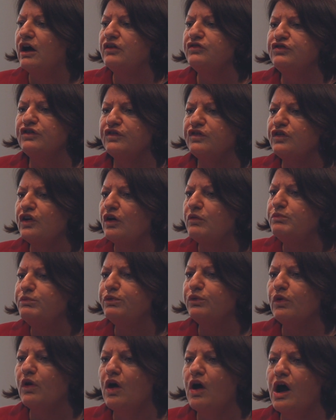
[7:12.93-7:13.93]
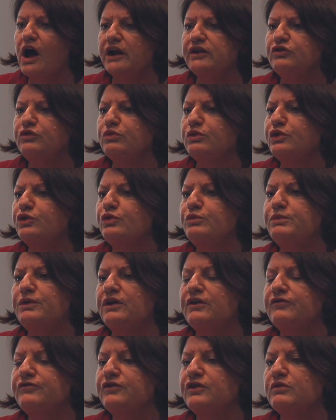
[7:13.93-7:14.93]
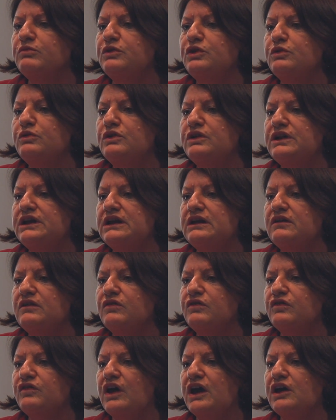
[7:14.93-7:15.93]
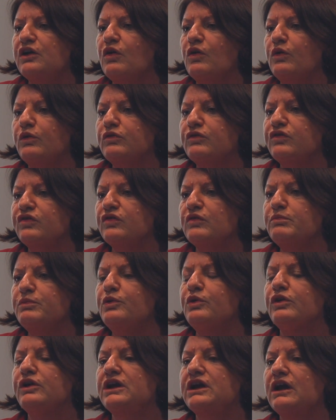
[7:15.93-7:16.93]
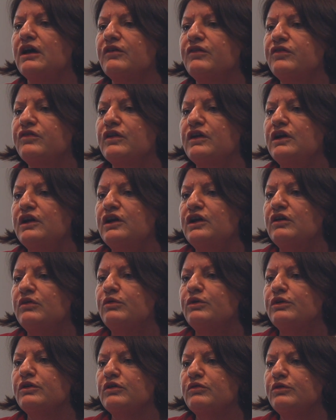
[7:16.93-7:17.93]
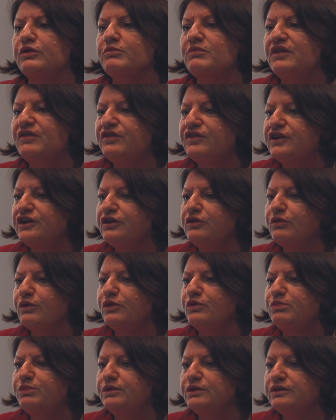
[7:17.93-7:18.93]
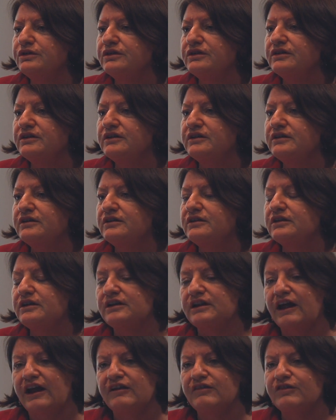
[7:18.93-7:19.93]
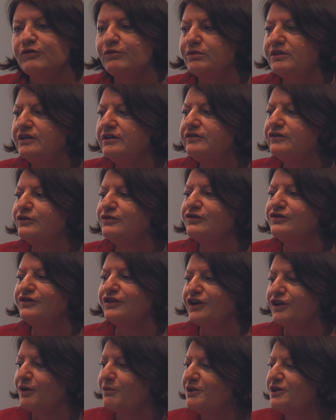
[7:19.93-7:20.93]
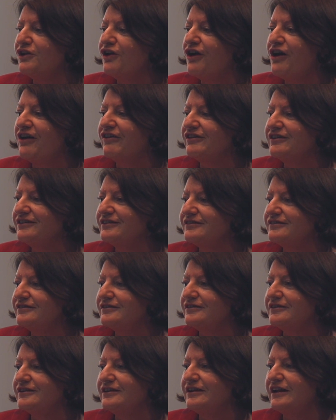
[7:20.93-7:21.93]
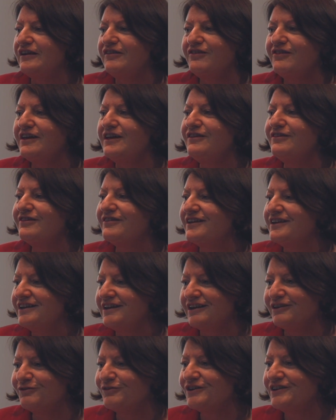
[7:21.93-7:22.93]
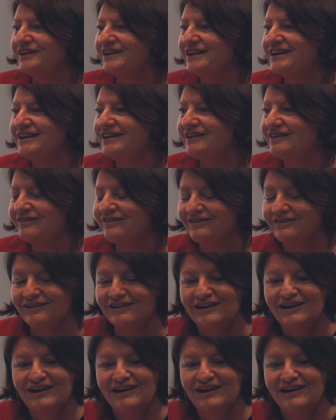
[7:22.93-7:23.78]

just a broad group of community stakeholders supporting us. We're missing a group. I'd like the realtors to come along. It's easy, it really is.